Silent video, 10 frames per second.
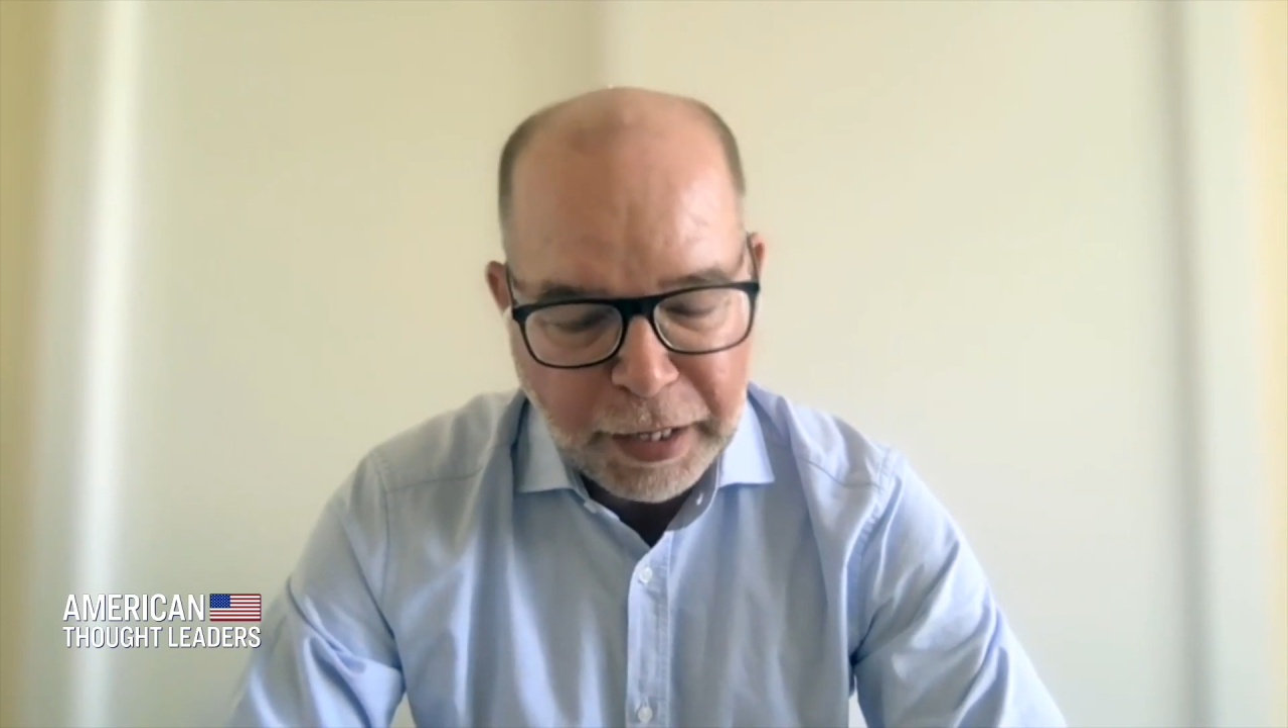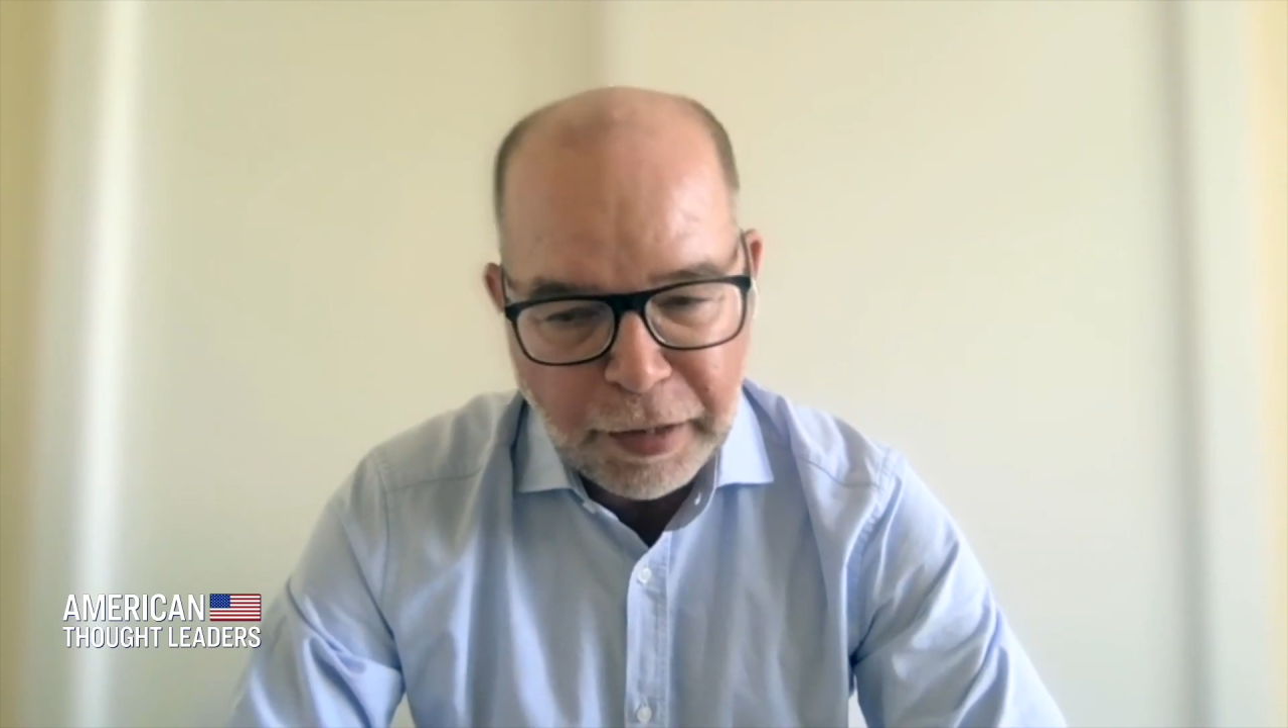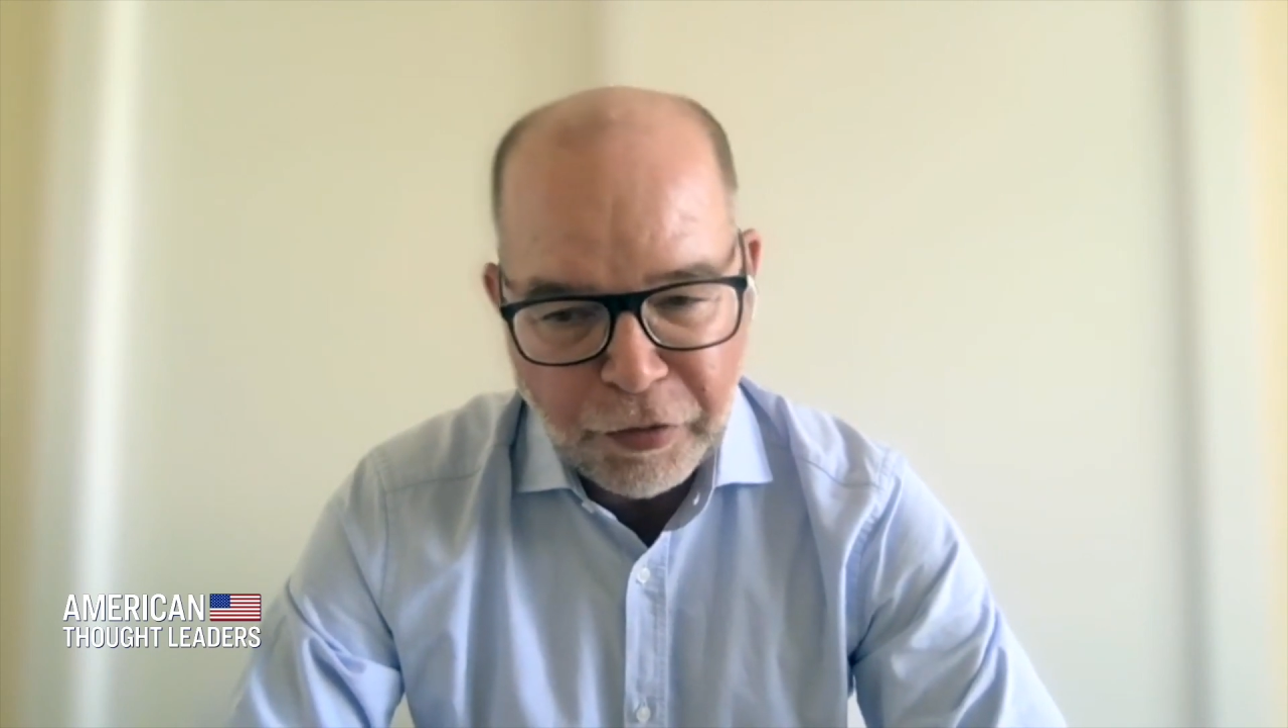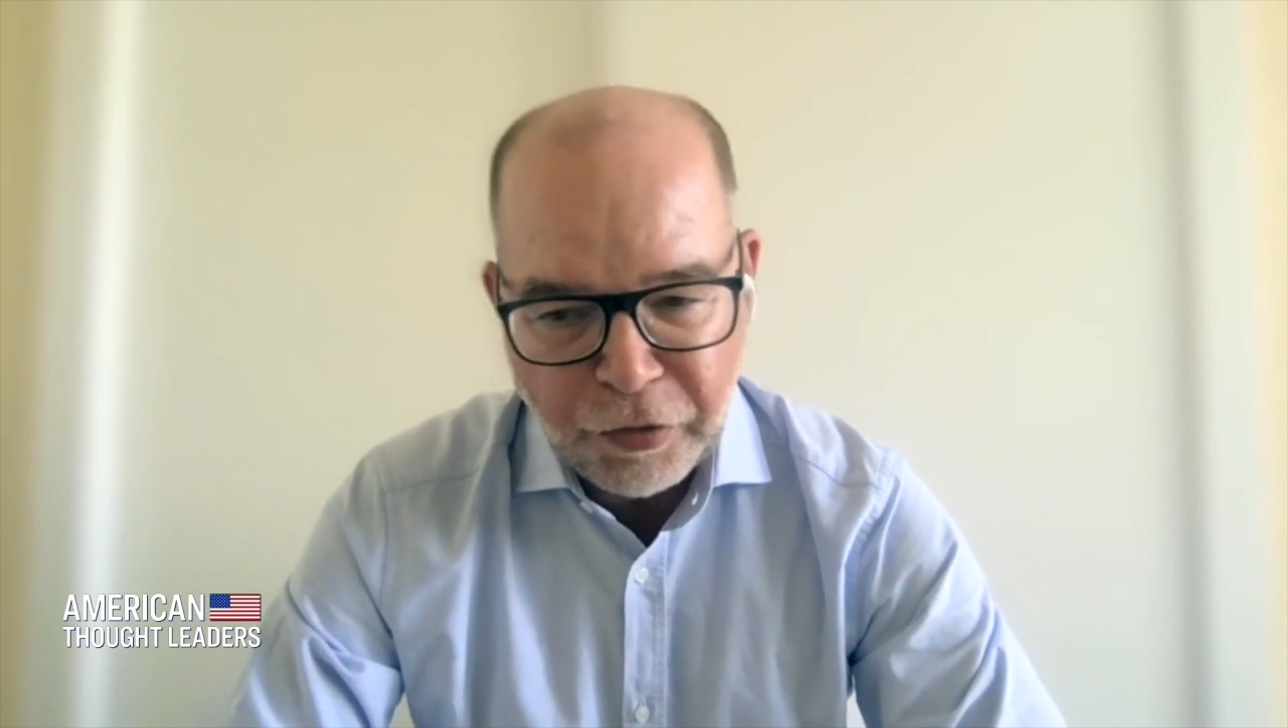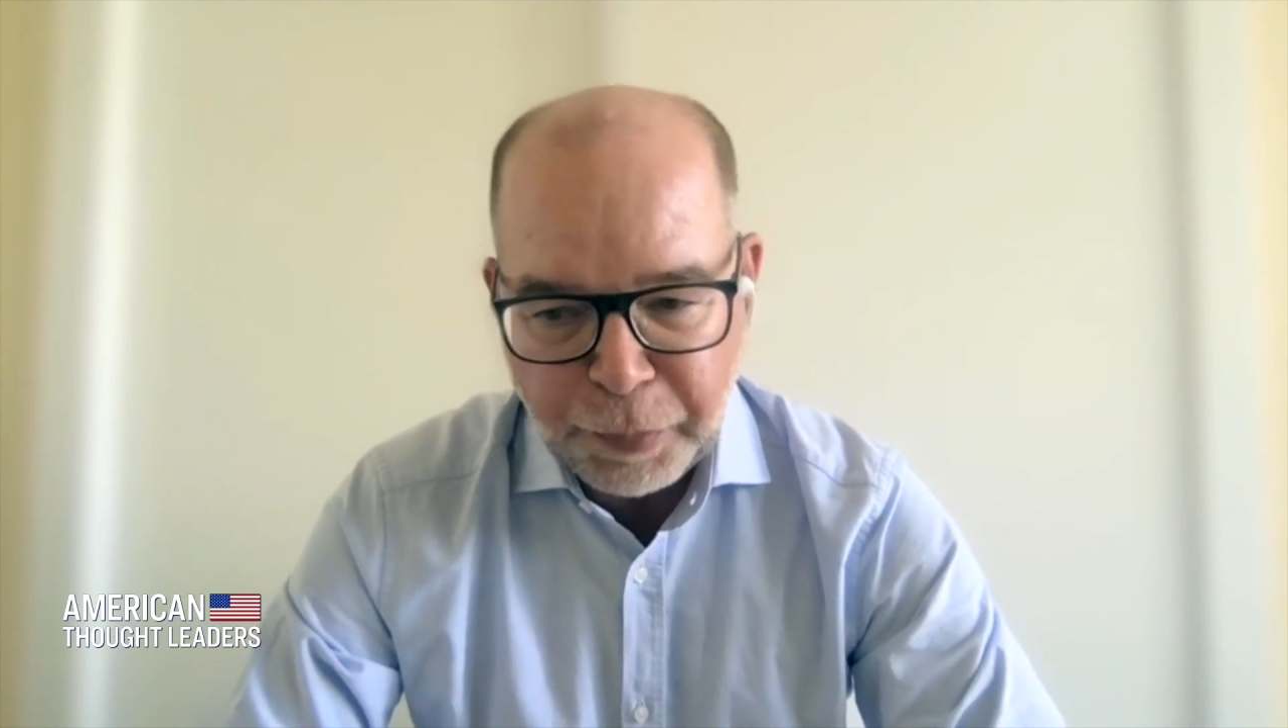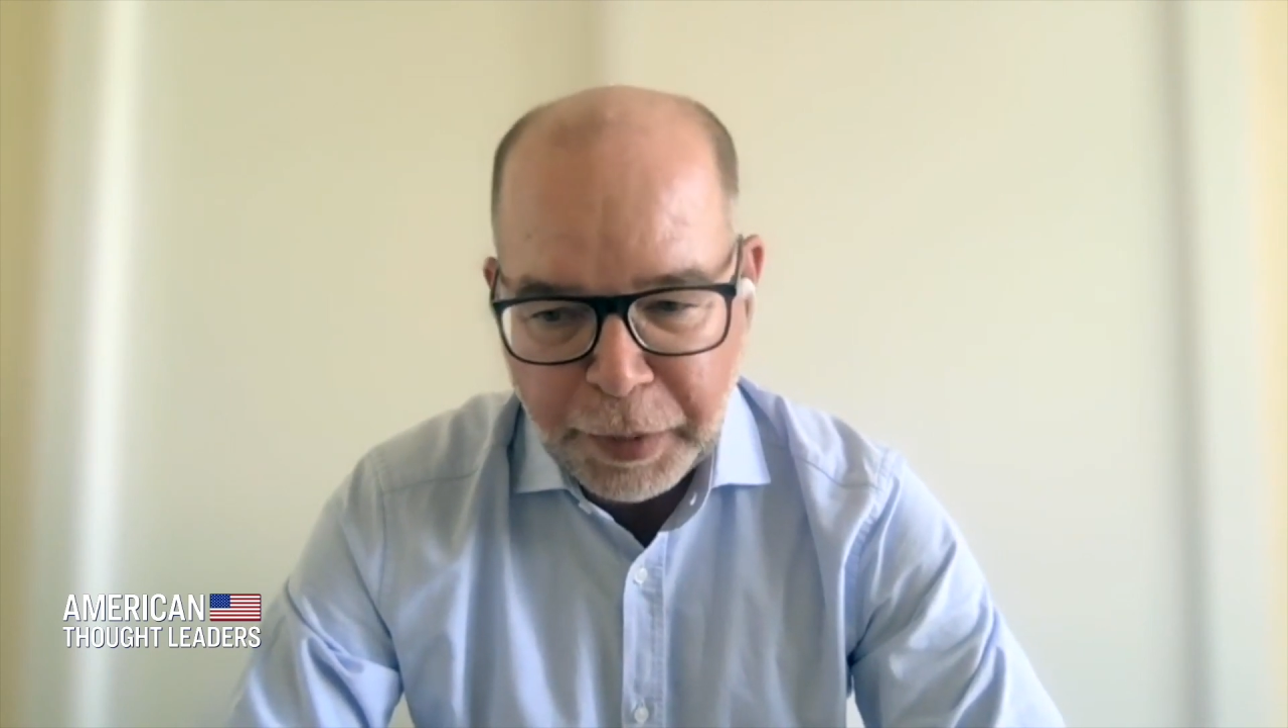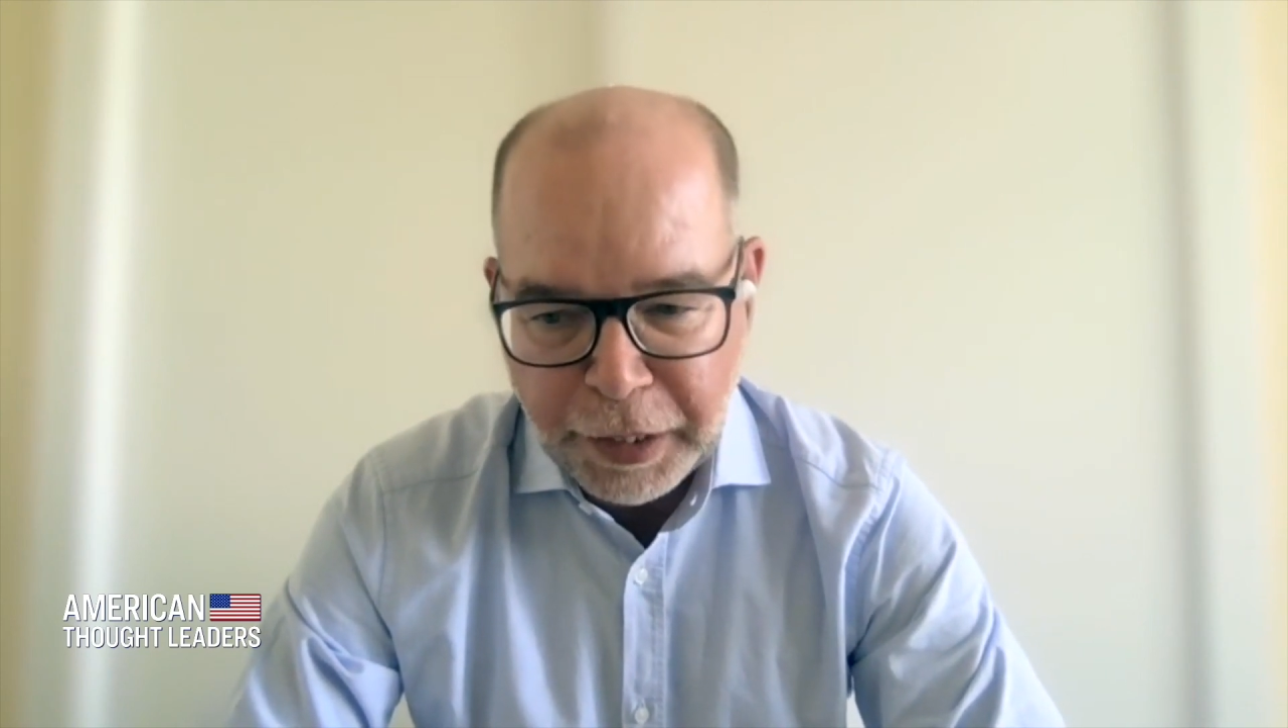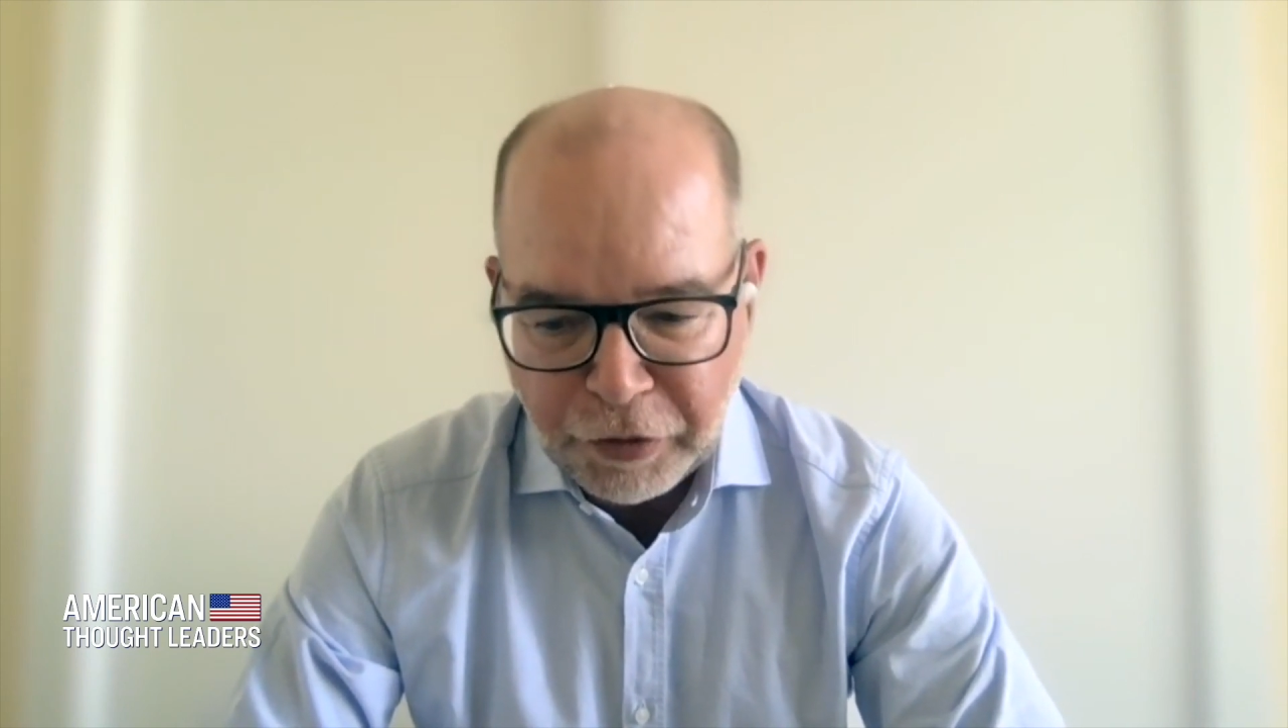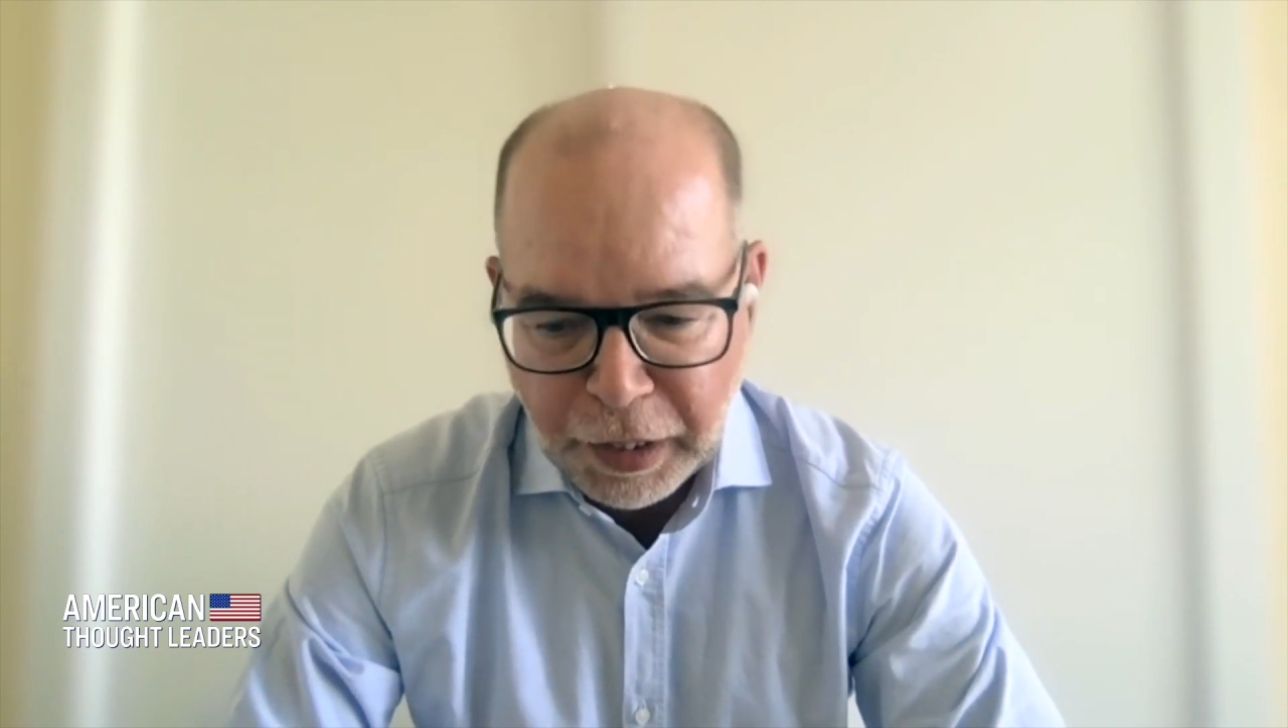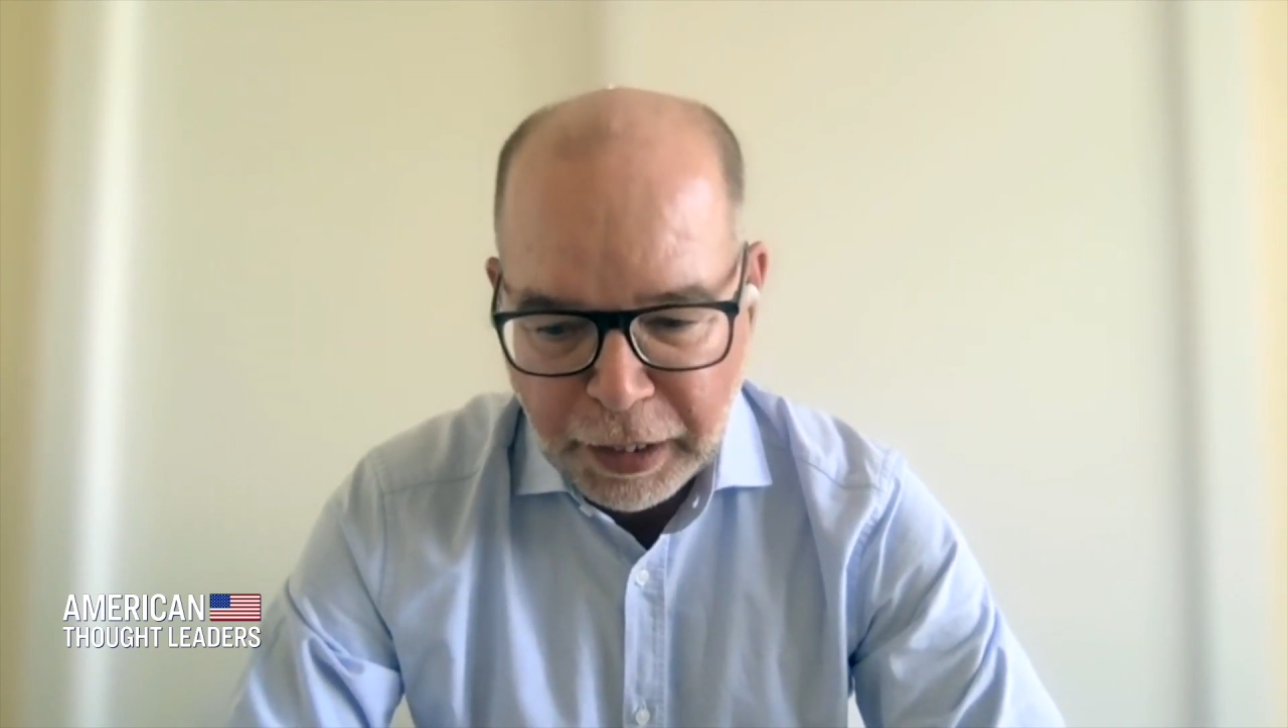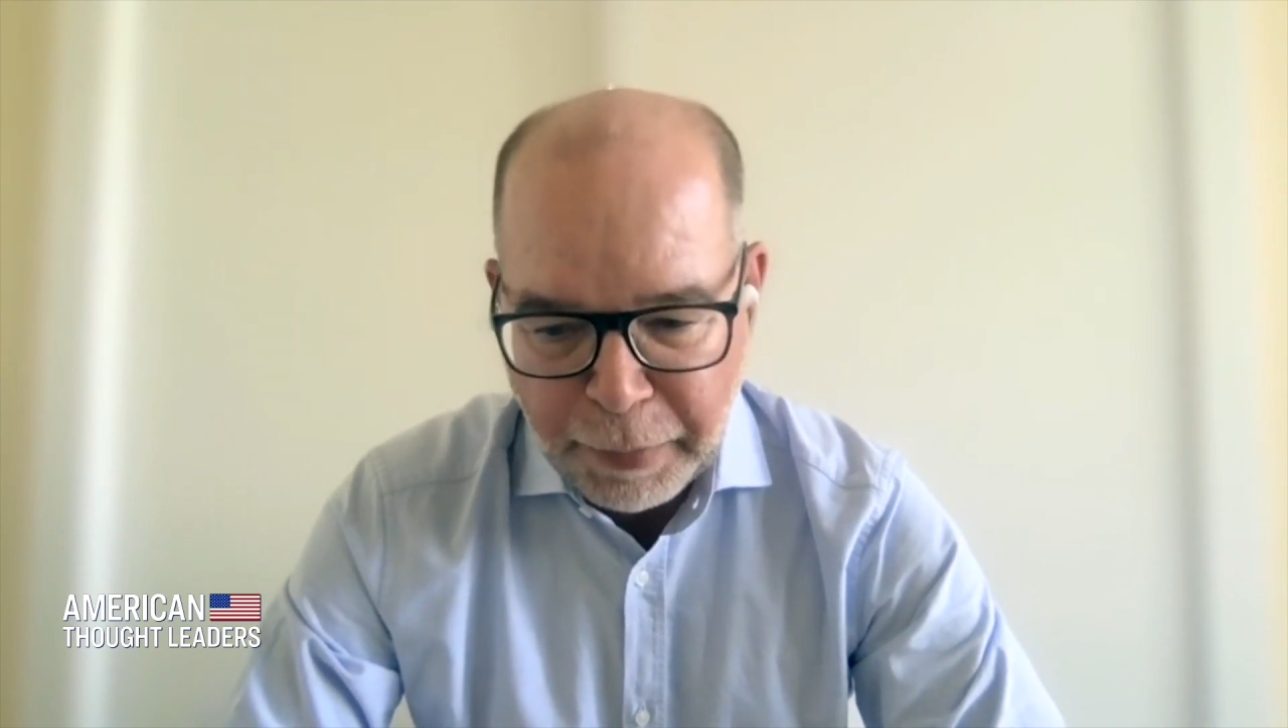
and this has basically